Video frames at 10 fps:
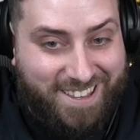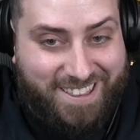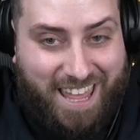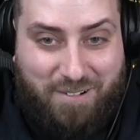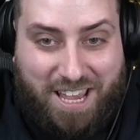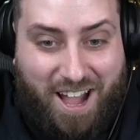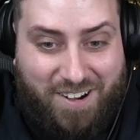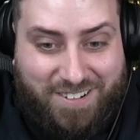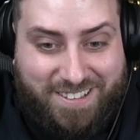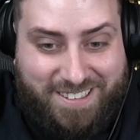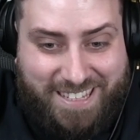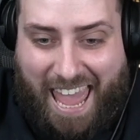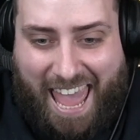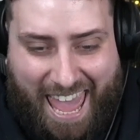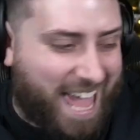There we go.
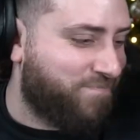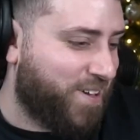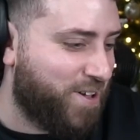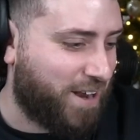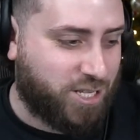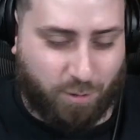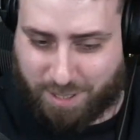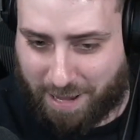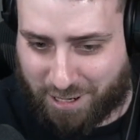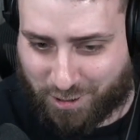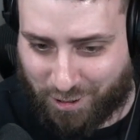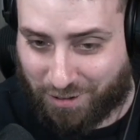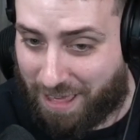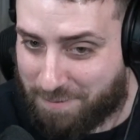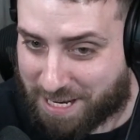Yeah, perfect. I just want to make sure.
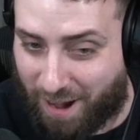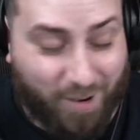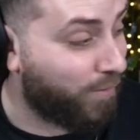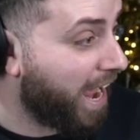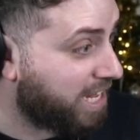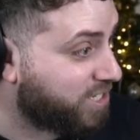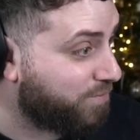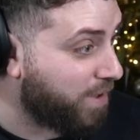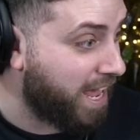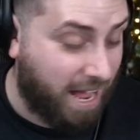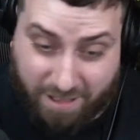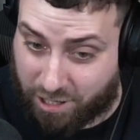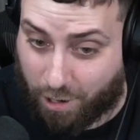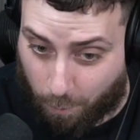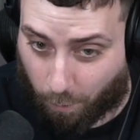There we go. Actually, you
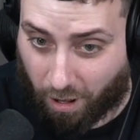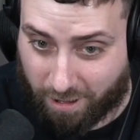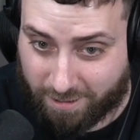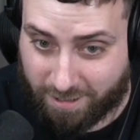know what?